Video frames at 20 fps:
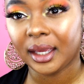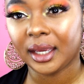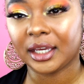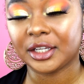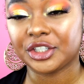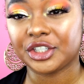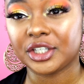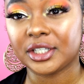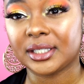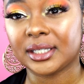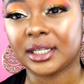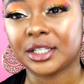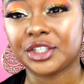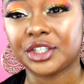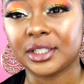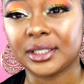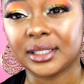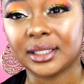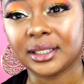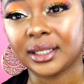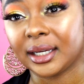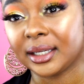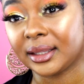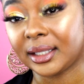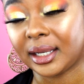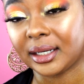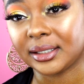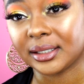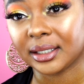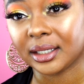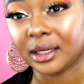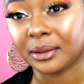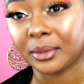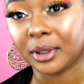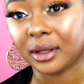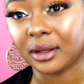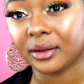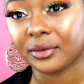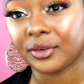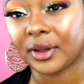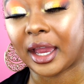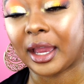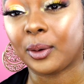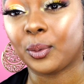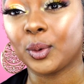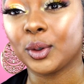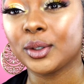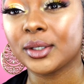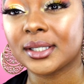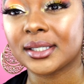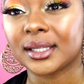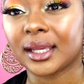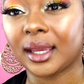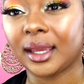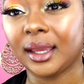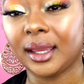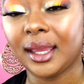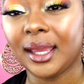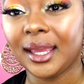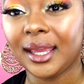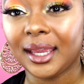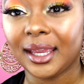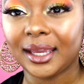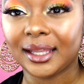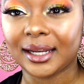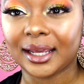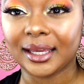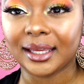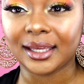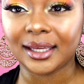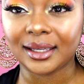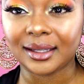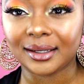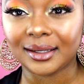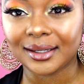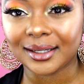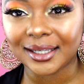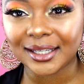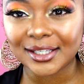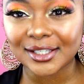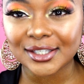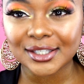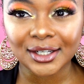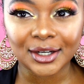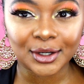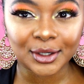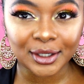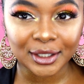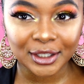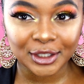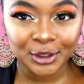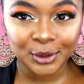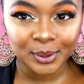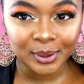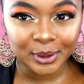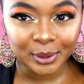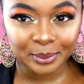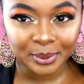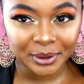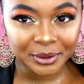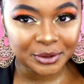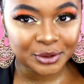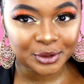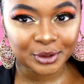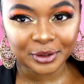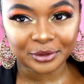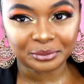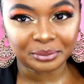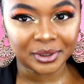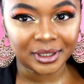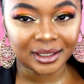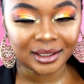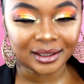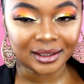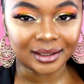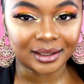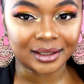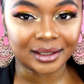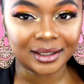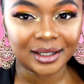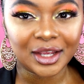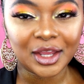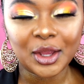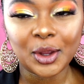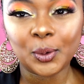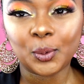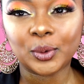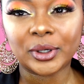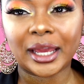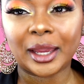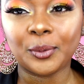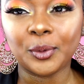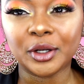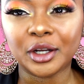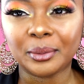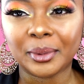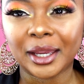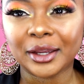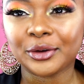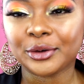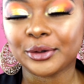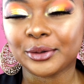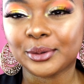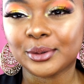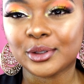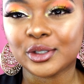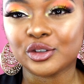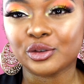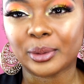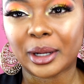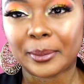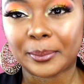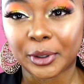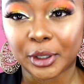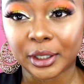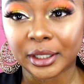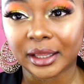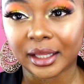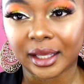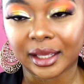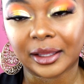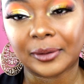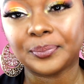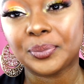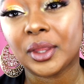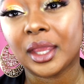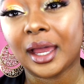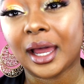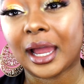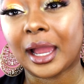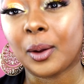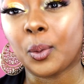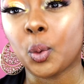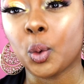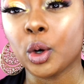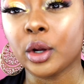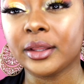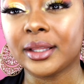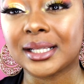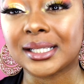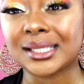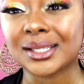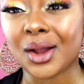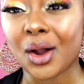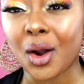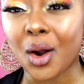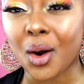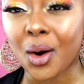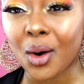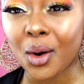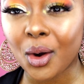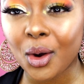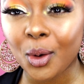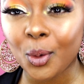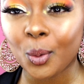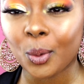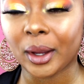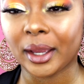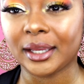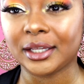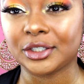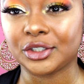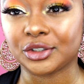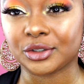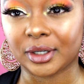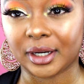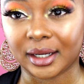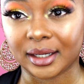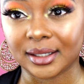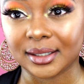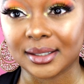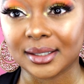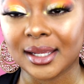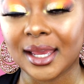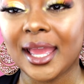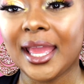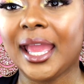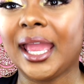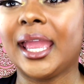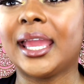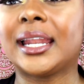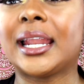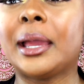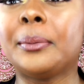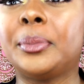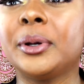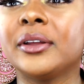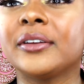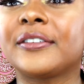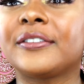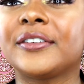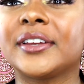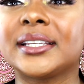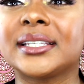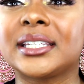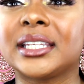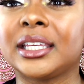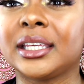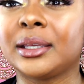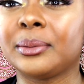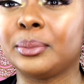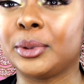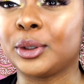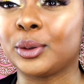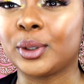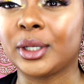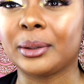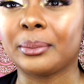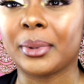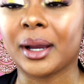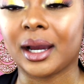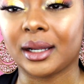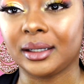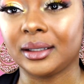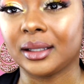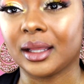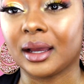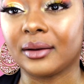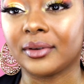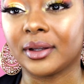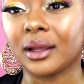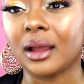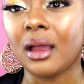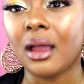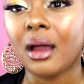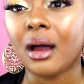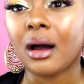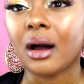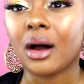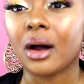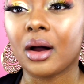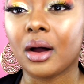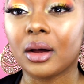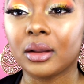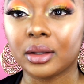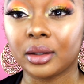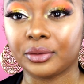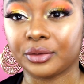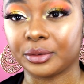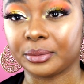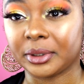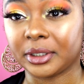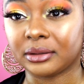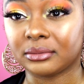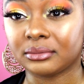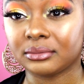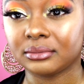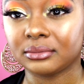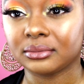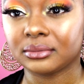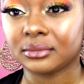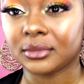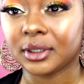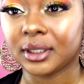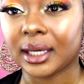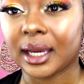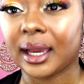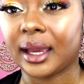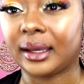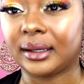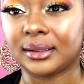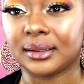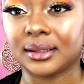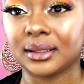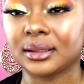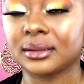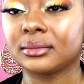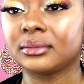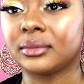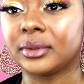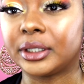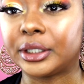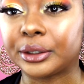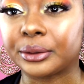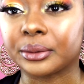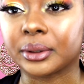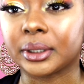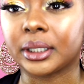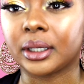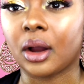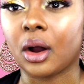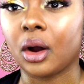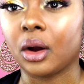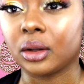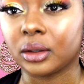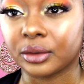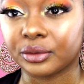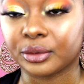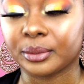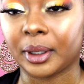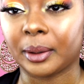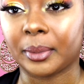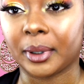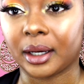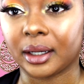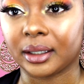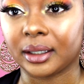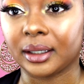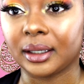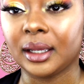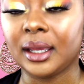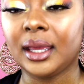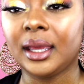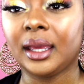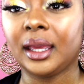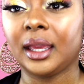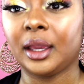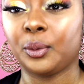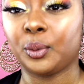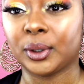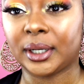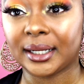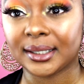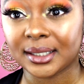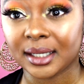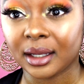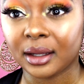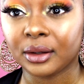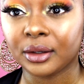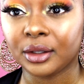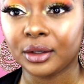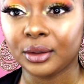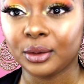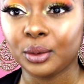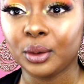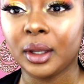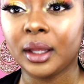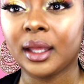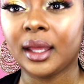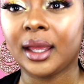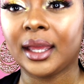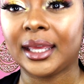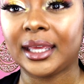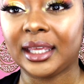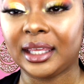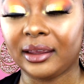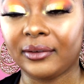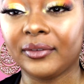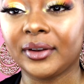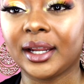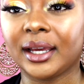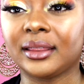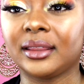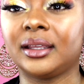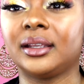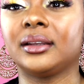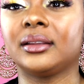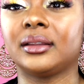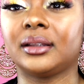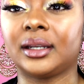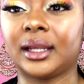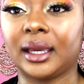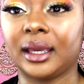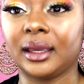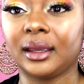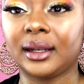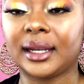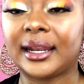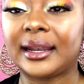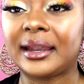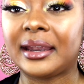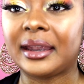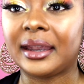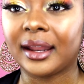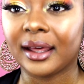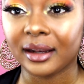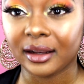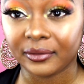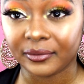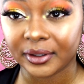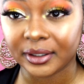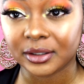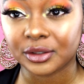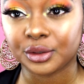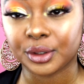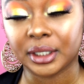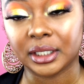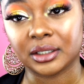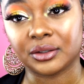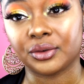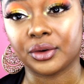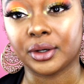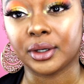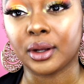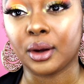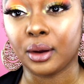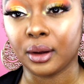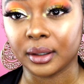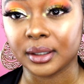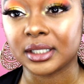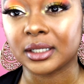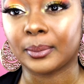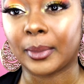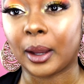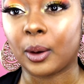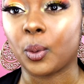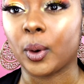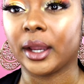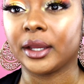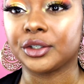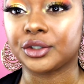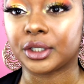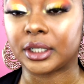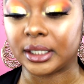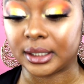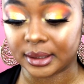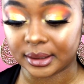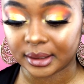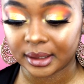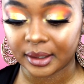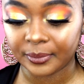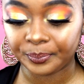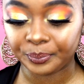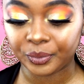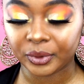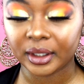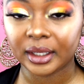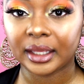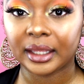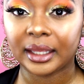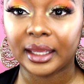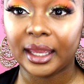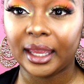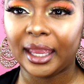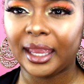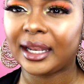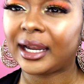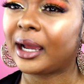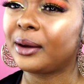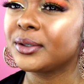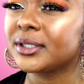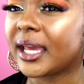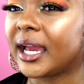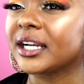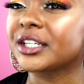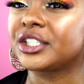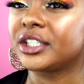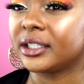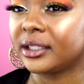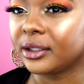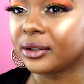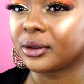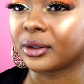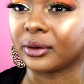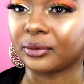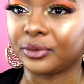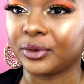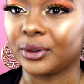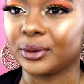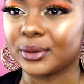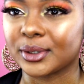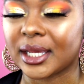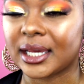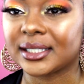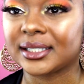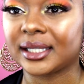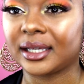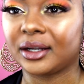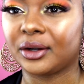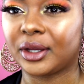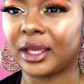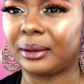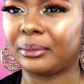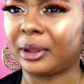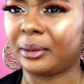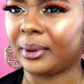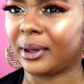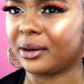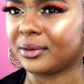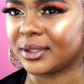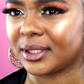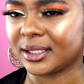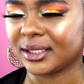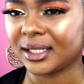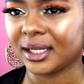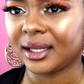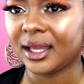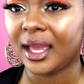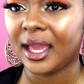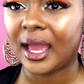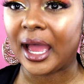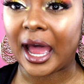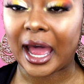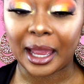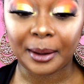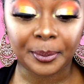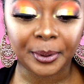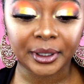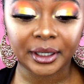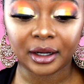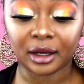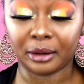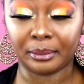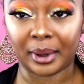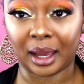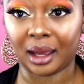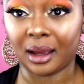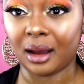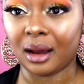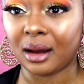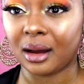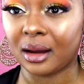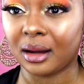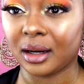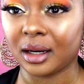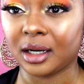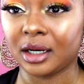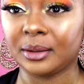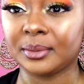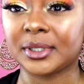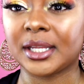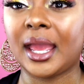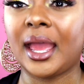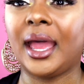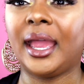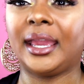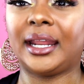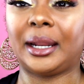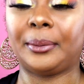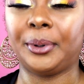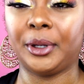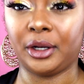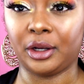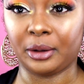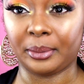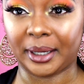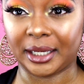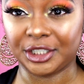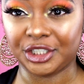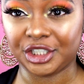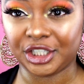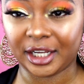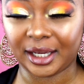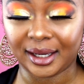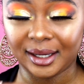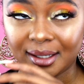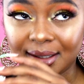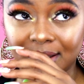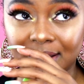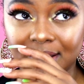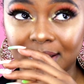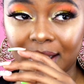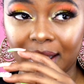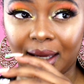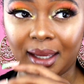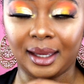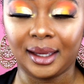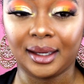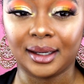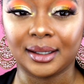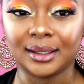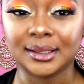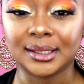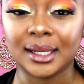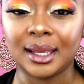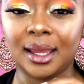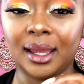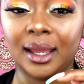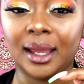and she said she didn't like that it didn't come off. I will say, and I can insert a cute little picture of me here. When I went on my cruise for my birthday, I wore this all white dress and I put Fenty Beauty Body Lava all over me. Guys, literally all over my body. And when I tell you, even at the end of the night, none of it transferred onto my white dress. And I was actually a little confused. I said, okay, maybe I was in touch. I put it on my arms and I put it on my chest. And